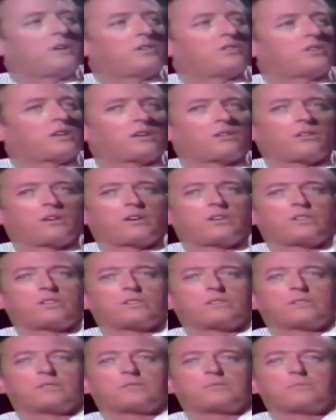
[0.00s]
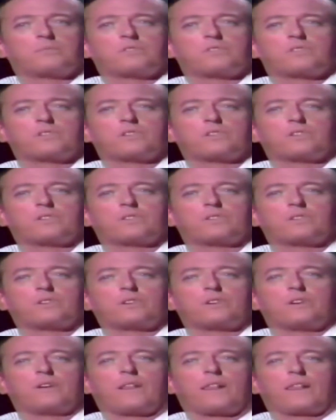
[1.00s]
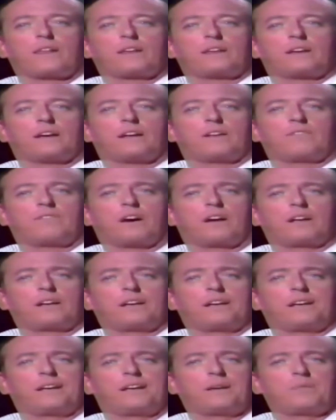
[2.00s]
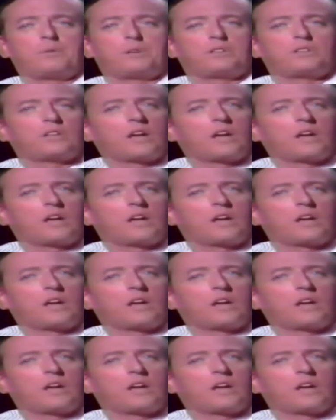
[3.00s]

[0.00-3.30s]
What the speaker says: Beat Generation business, and finally a hippie